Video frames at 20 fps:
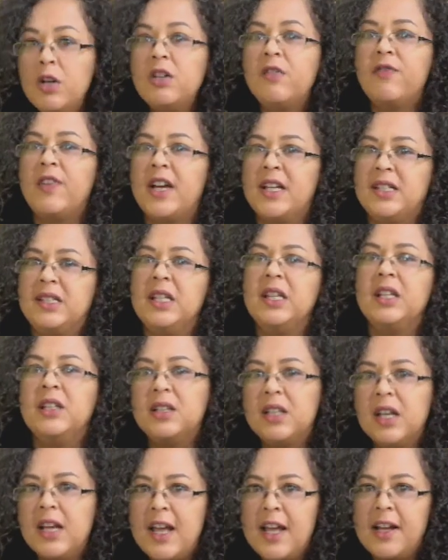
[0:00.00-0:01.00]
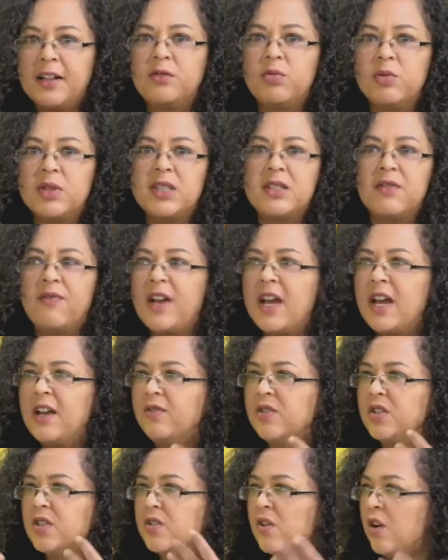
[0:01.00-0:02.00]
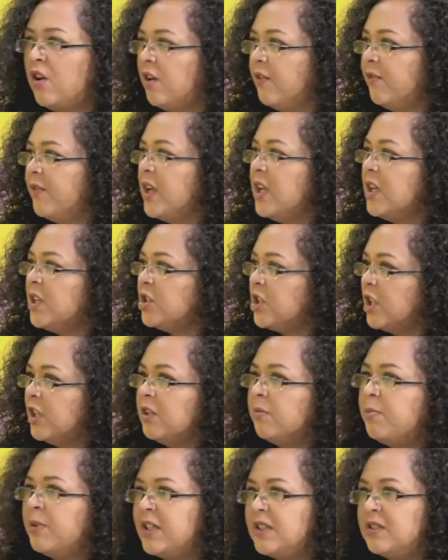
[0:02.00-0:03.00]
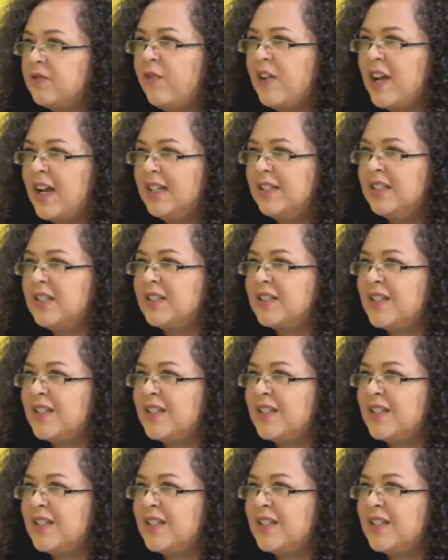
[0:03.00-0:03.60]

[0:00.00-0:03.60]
of us interact with survivors of gender-based violence.